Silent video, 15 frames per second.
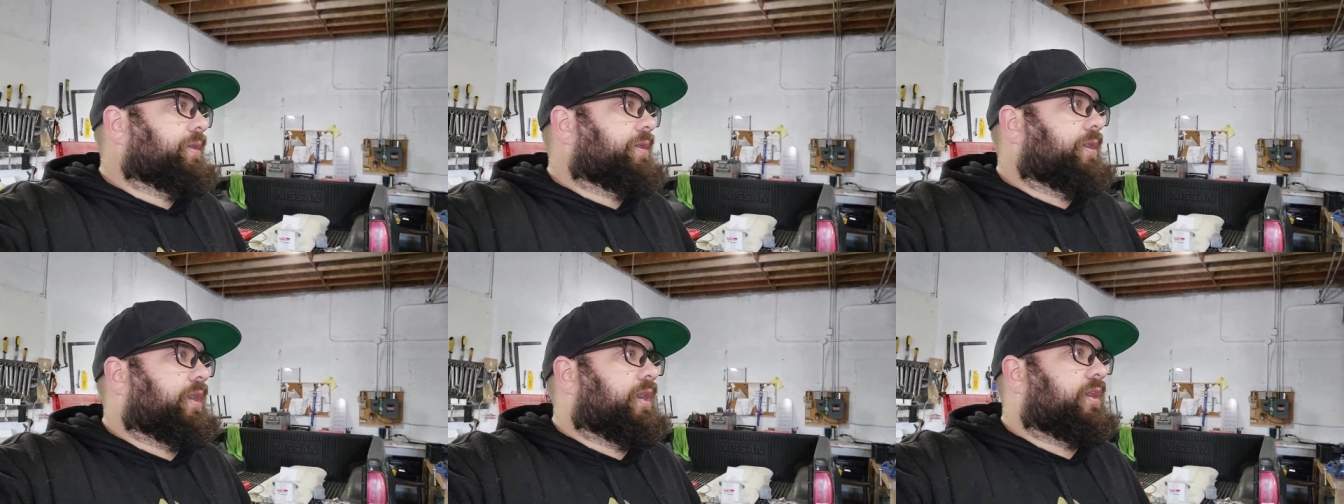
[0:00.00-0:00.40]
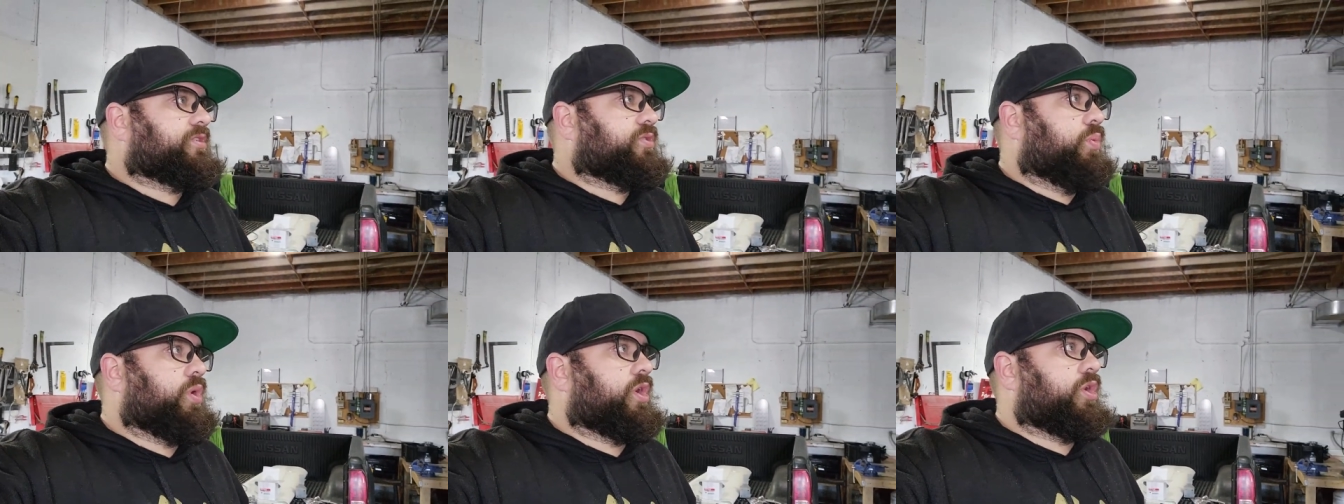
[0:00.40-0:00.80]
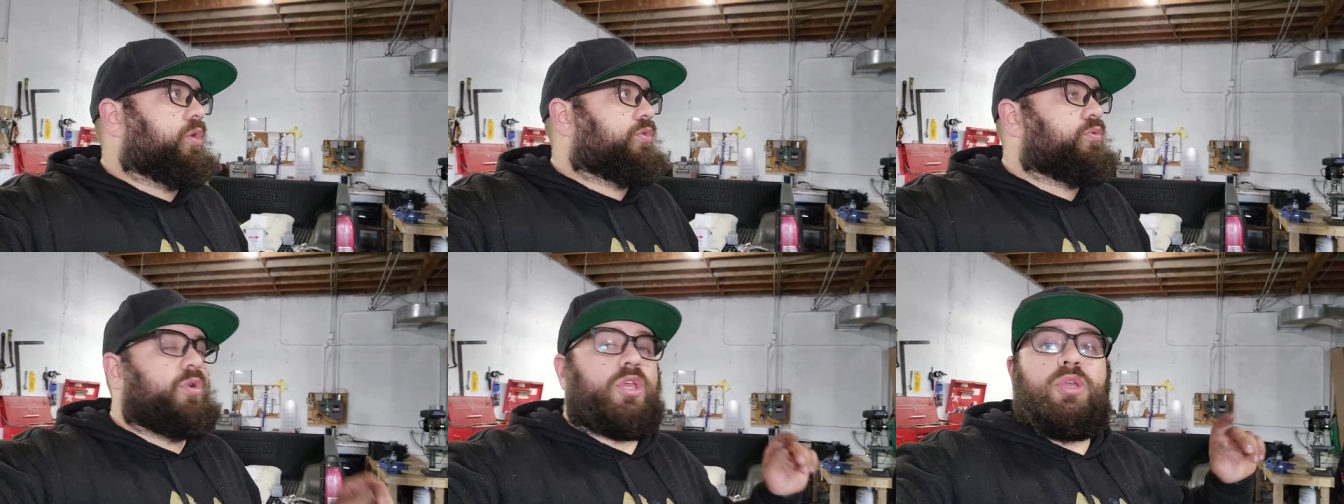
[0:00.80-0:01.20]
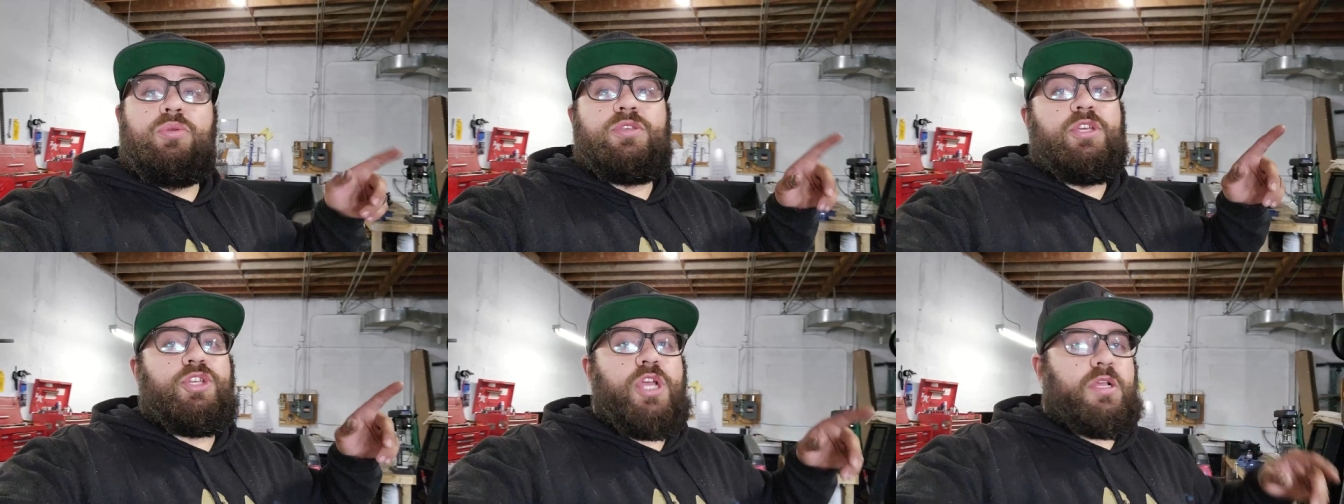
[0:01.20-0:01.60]
Uh, so we're going to go through a
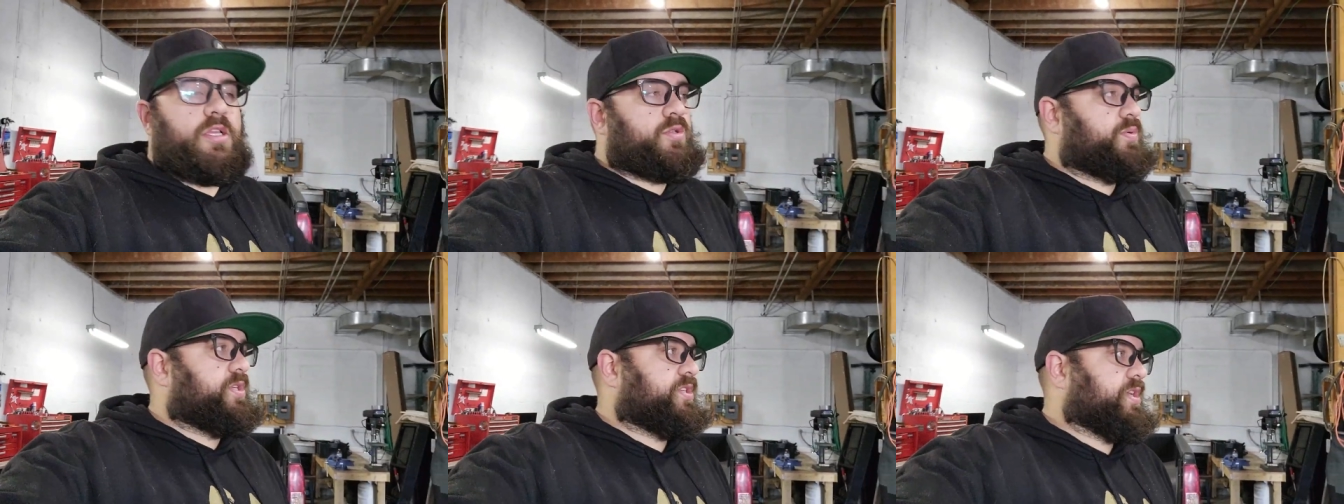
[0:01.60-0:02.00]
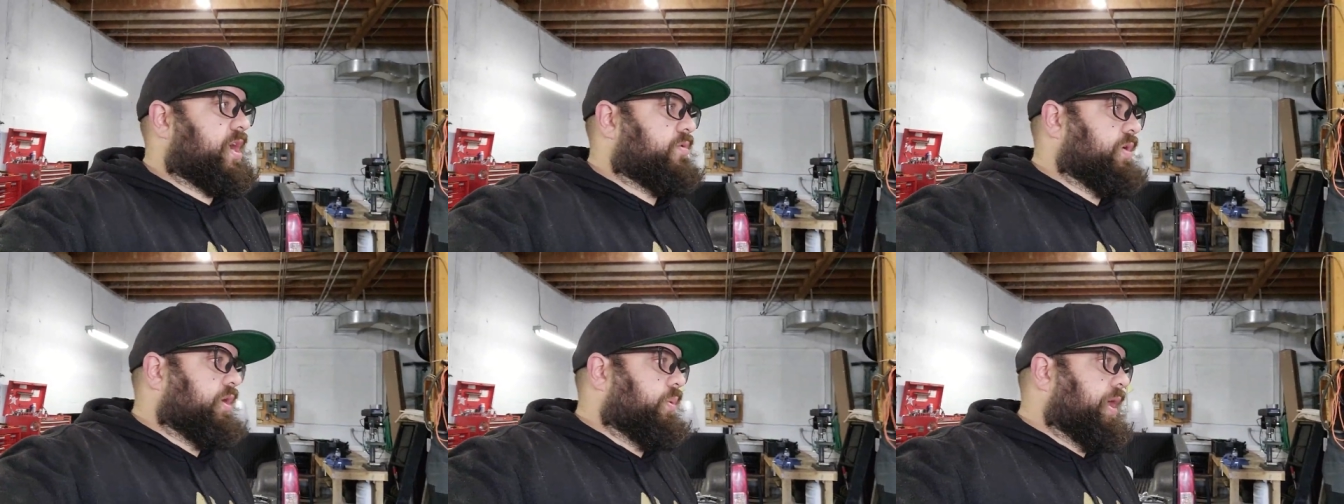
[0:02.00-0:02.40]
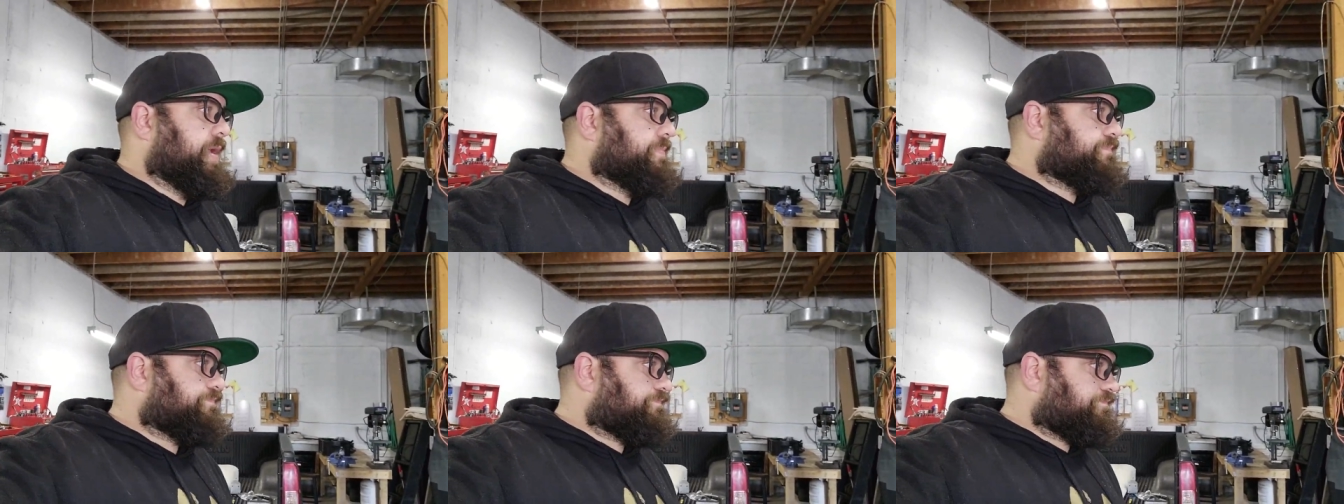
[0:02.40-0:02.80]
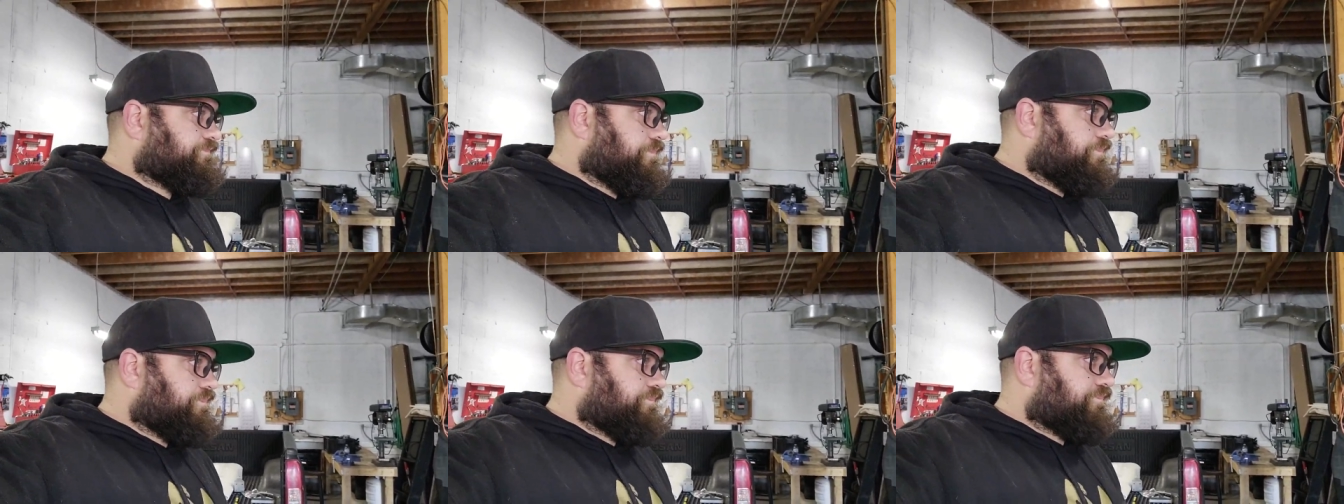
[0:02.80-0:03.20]
QC checklist with this guy right away.
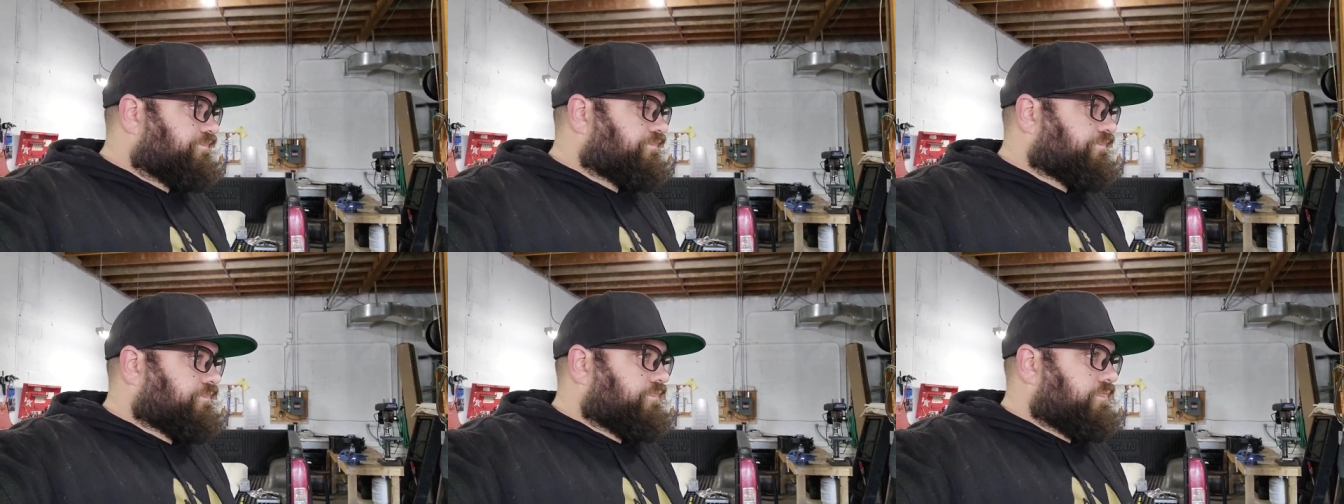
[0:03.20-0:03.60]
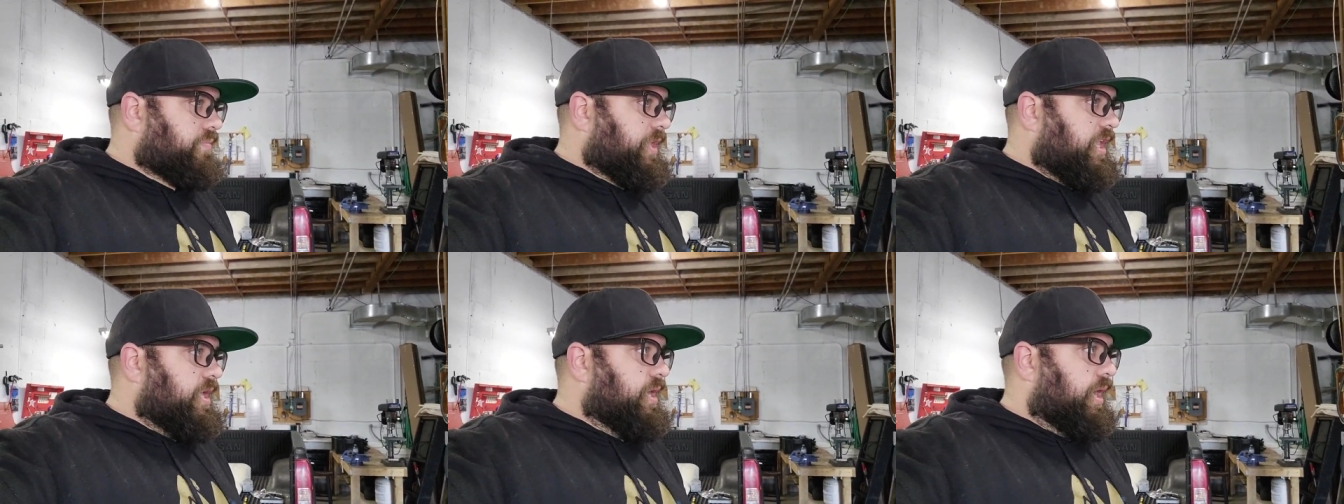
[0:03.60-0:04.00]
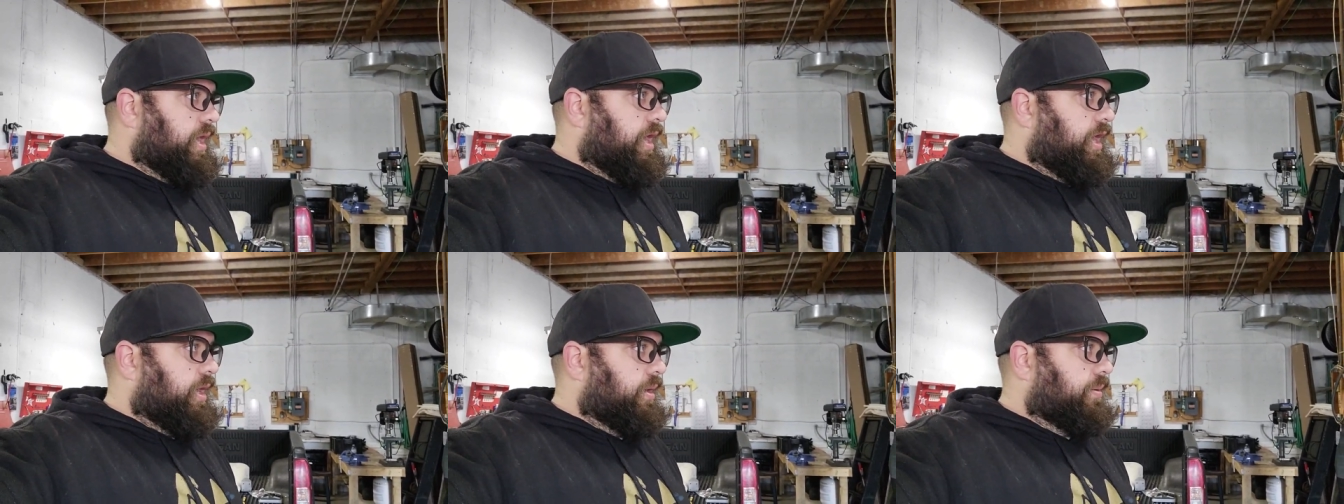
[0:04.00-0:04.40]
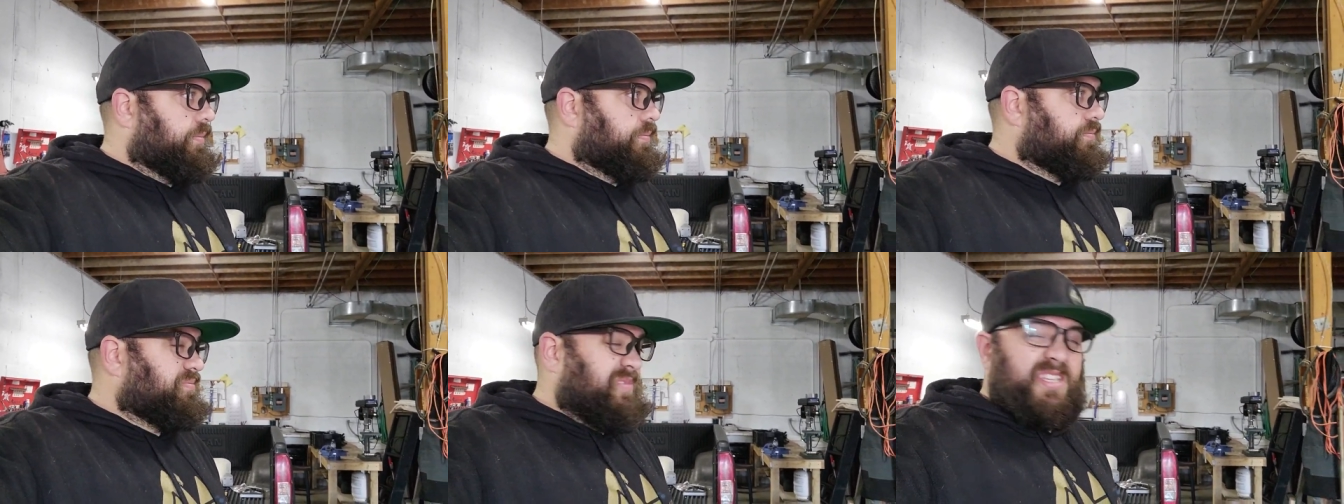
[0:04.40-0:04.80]

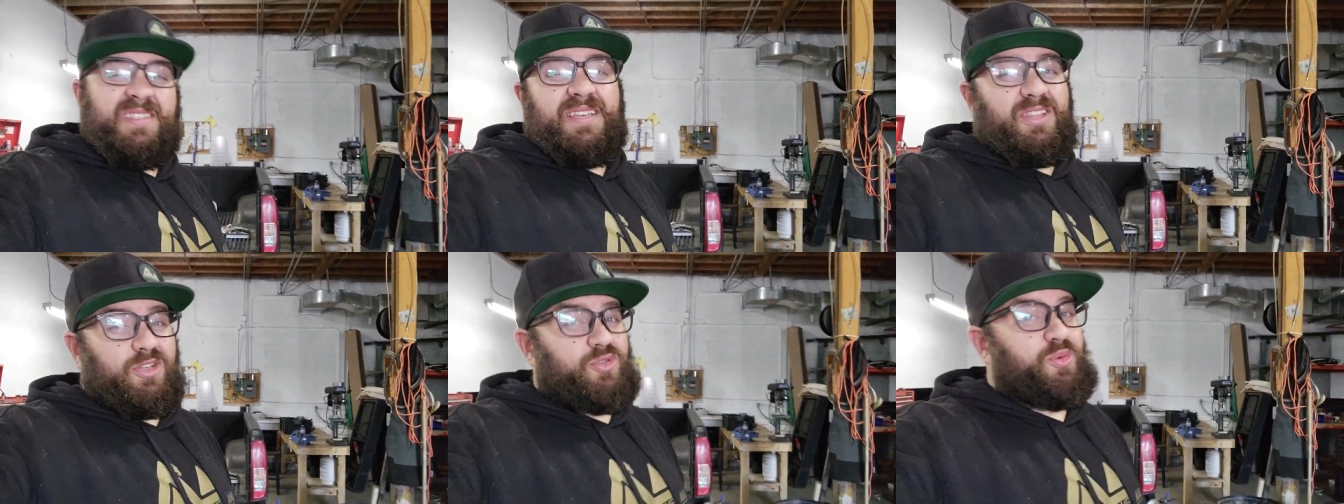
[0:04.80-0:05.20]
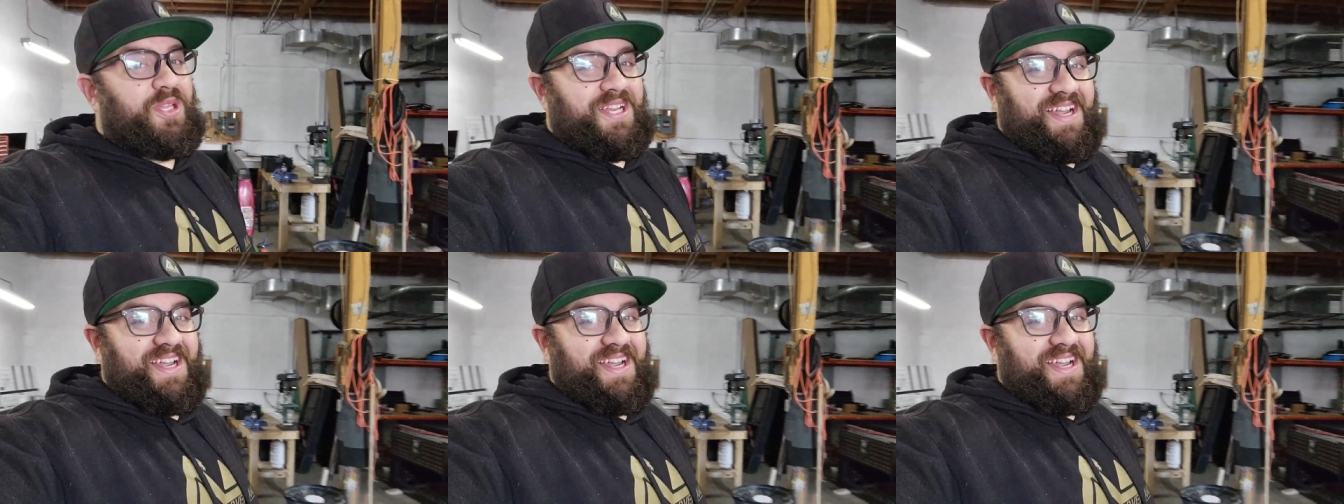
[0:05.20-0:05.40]
Um, this thing looks really